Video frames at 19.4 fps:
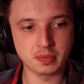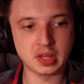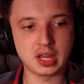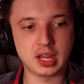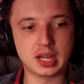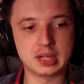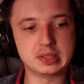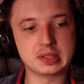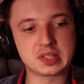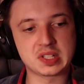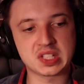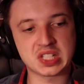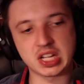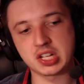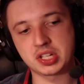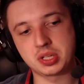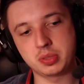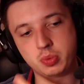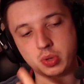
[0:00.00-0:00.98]
and this is
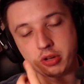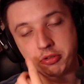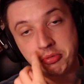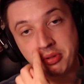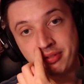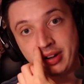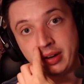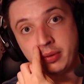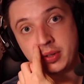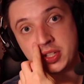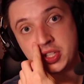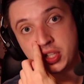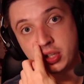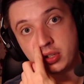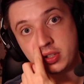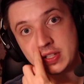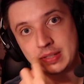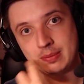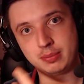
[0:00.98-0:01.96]
actually one of my favorite
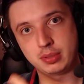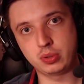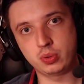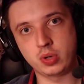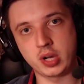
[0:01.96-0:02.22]
songs on Blue.